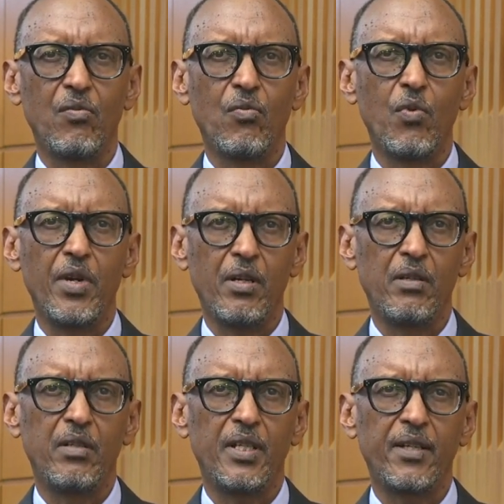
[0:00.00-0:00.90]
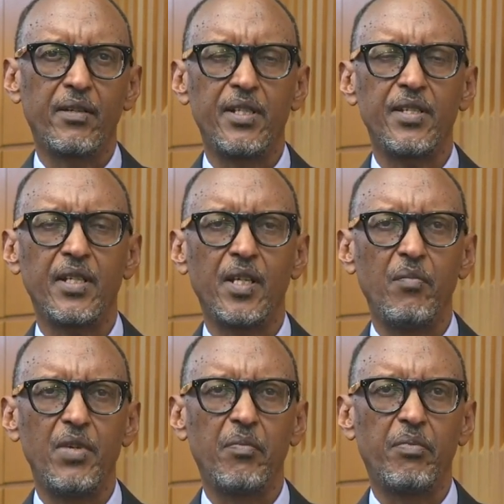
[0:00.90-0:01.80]
will increasingly
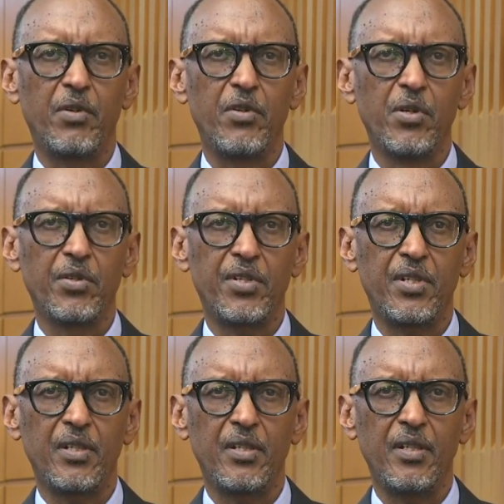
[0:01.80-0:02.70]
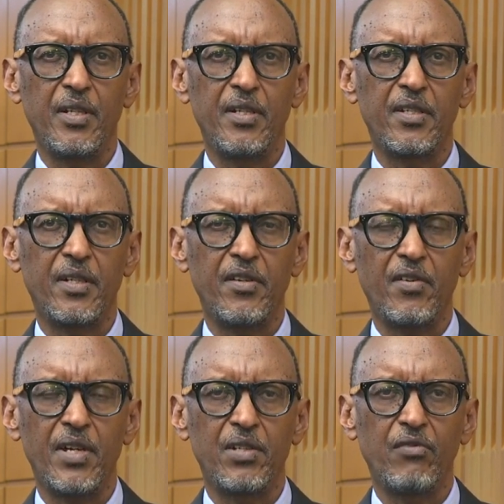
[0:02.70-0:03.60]
be produced in a
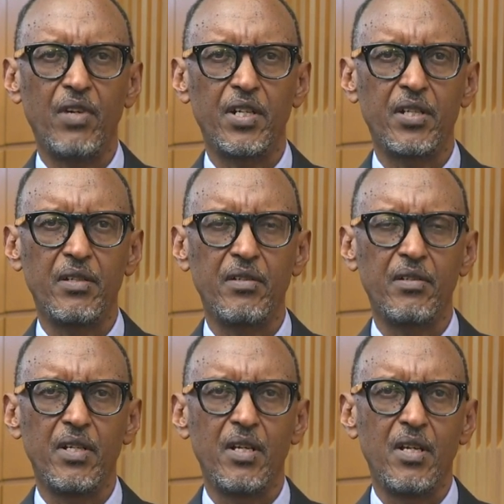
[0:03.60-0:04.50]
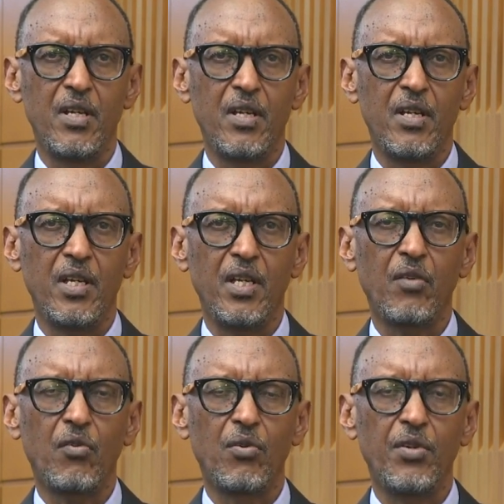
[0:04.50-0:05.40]
decentralized fashion,
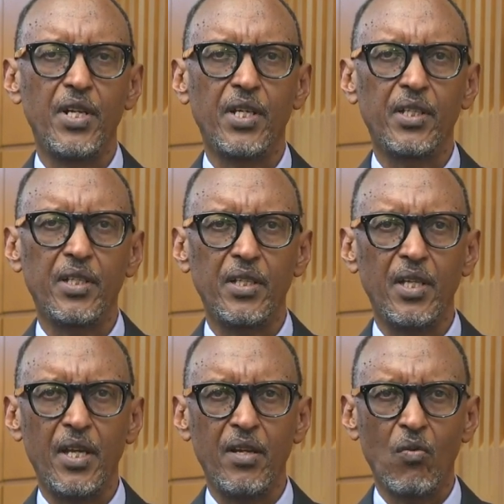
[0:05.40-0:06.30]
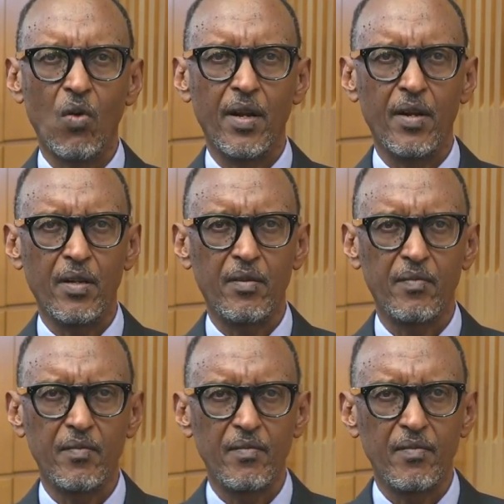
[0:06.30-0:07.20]
including in Rwanda,
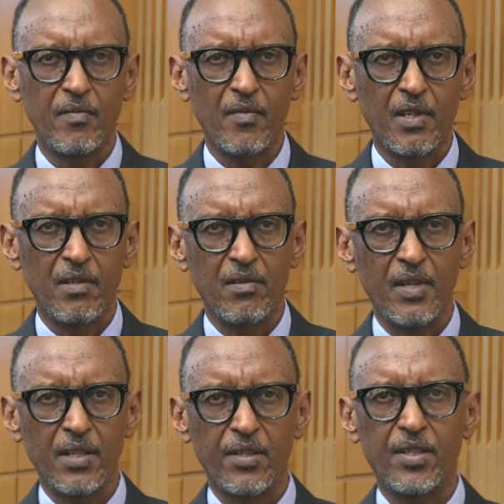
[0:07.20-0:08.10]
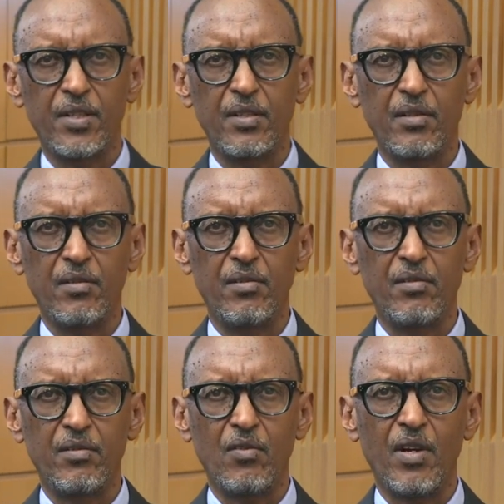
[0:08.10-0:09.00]
thanks
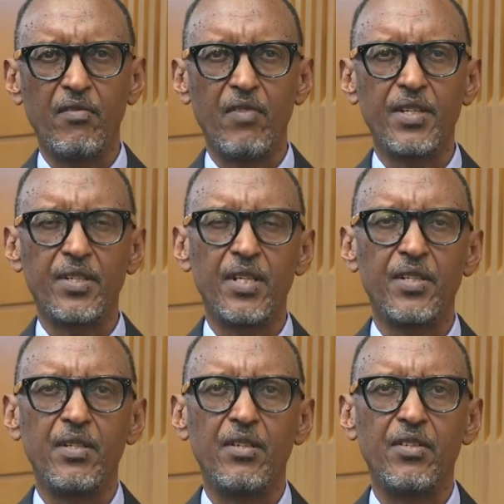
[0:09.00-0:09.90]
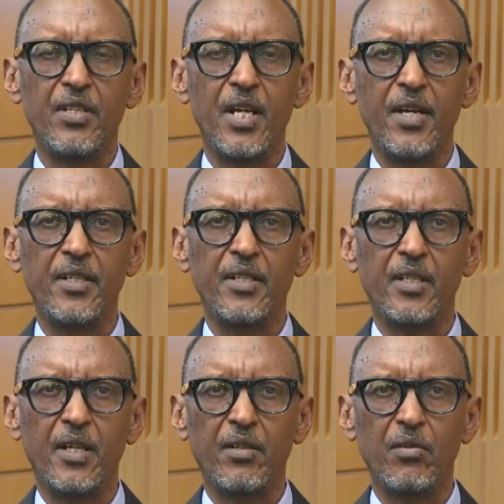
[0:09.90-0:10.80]
to advances in
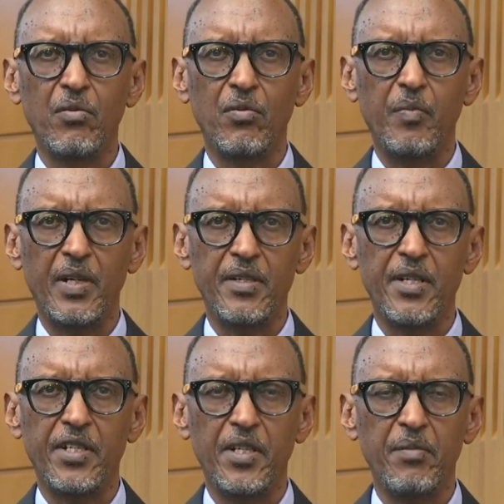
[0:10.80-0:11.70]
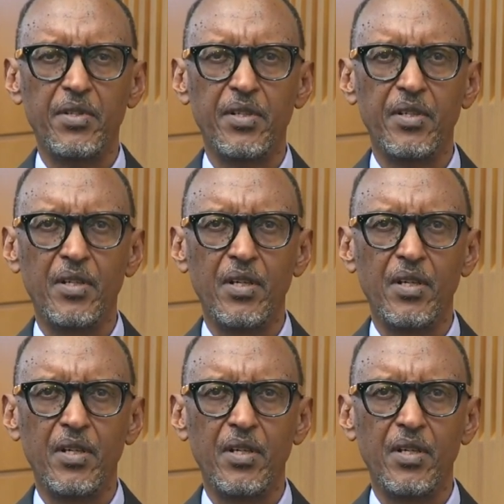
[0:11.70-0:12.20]
engineering and good partnerships